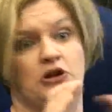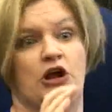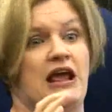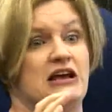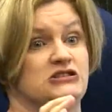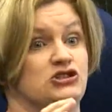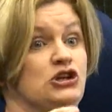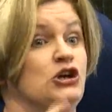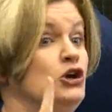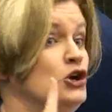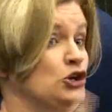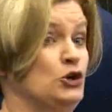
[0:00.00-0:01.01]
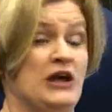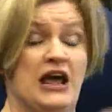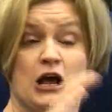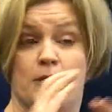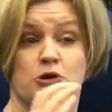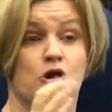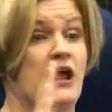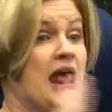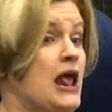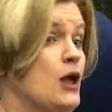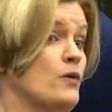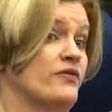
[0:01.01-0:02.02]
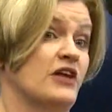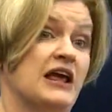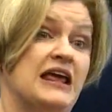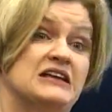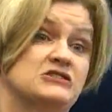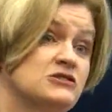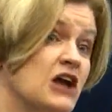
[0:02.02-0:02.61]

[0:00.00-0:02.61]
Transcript: because there's no restrictions here to communicate.